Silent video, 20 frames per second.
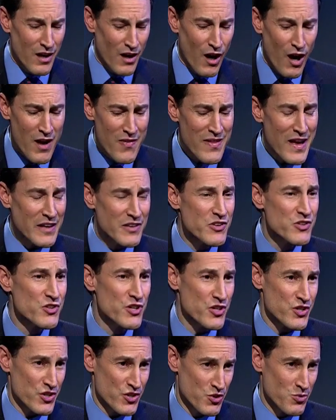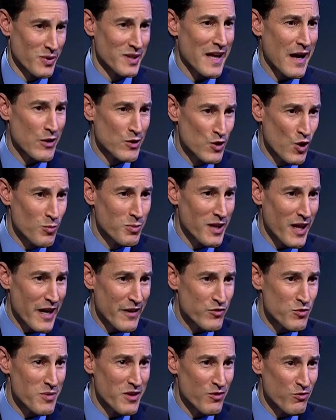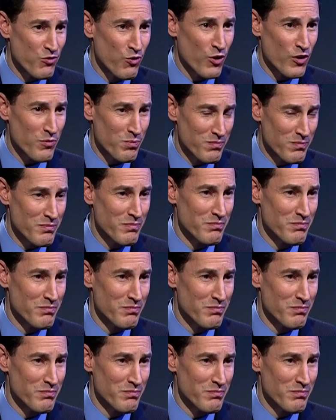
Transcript: On that decision to allow Globalive to be the fourth